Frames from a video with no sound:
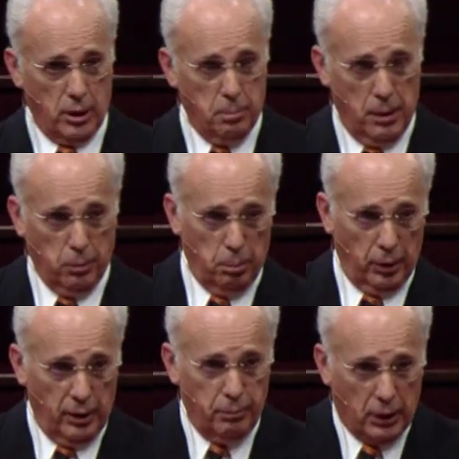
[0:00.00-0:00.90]
what the people
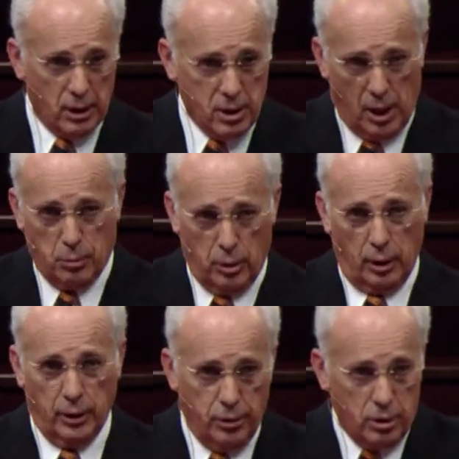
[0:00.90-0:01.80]
believed because that's
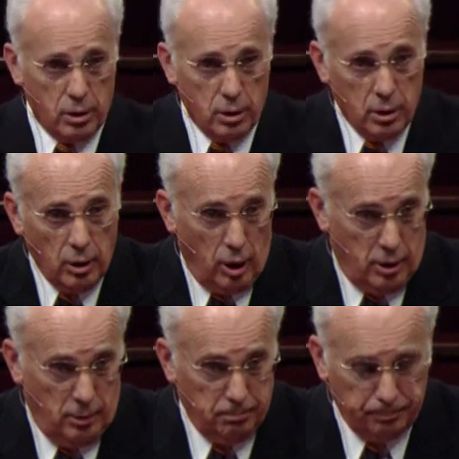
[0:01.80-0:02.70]
what the leaders
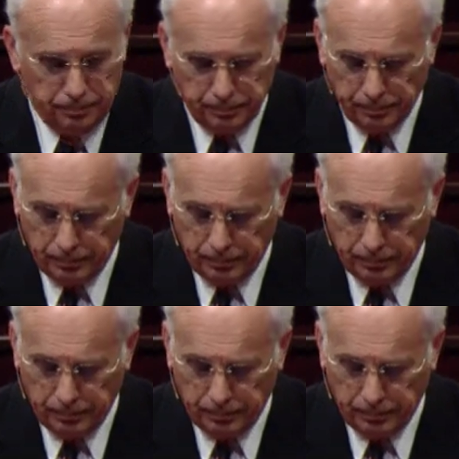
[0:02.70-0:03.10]
taught them.